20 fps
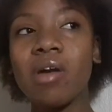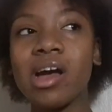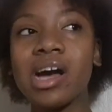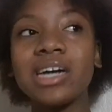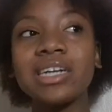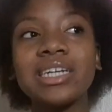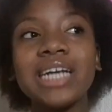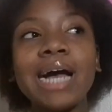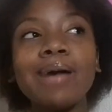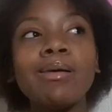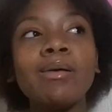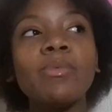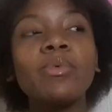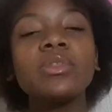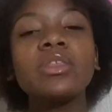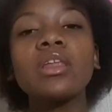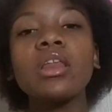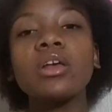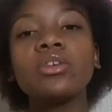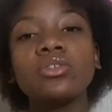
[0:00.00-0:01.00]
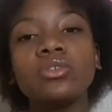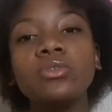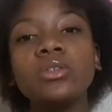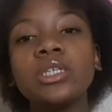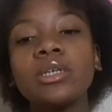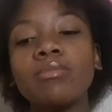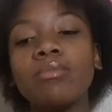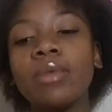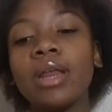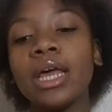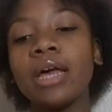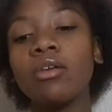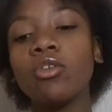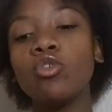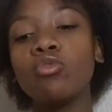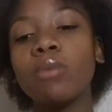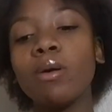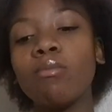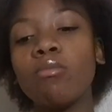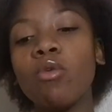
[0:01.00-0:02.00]
I'd come up with an excuse and be like,
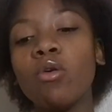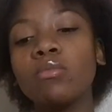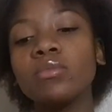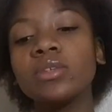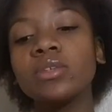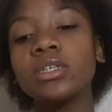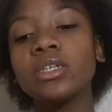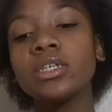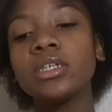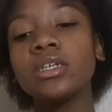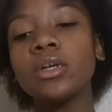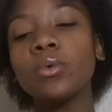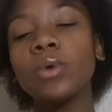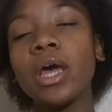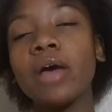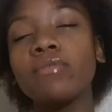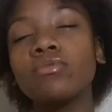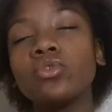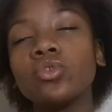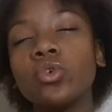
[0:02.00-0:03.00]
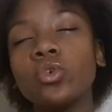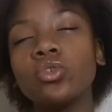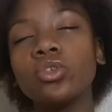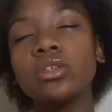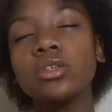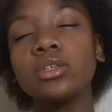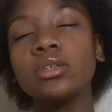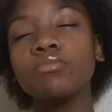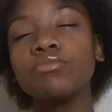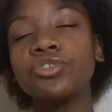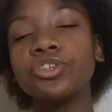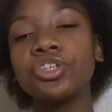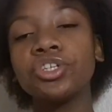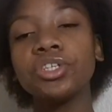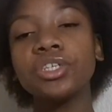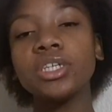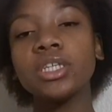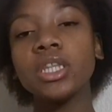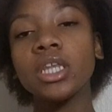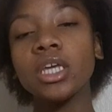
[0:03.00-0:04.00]
oh, my mom said we have to go to this
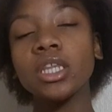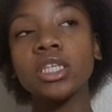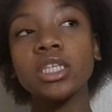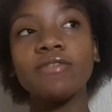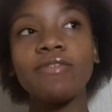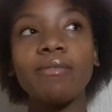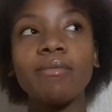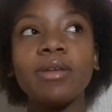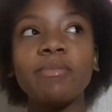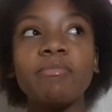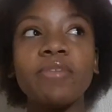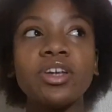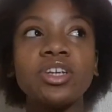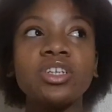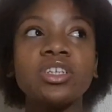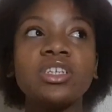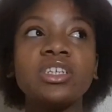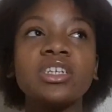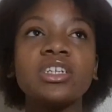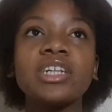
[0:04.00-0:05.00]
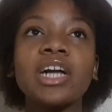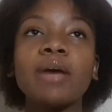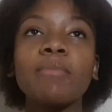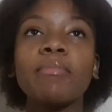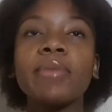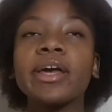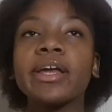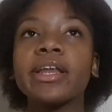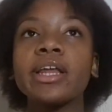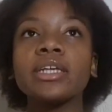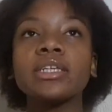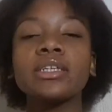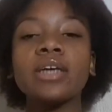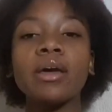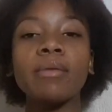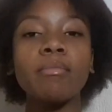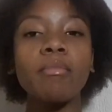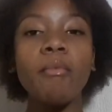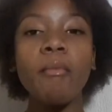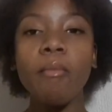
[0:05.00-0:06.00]
emergency thing, this family emergency, I'll come back next
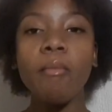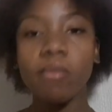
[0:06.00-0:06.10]
time.